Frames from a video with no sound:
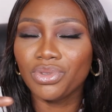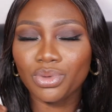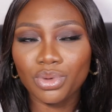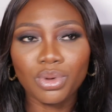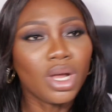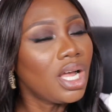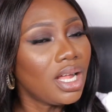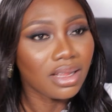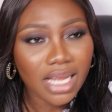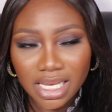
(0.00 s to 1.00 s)
So
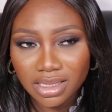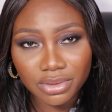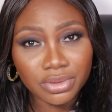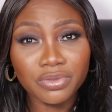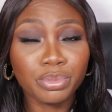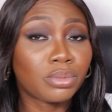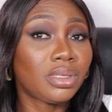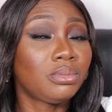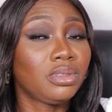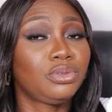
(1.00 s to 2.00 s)
that's the 5th
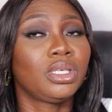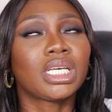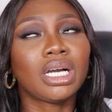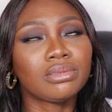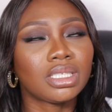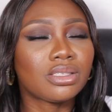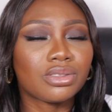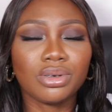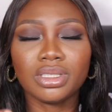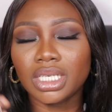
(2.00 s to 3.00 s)
problem if you encounter
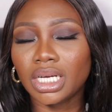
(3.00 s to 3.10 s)
such,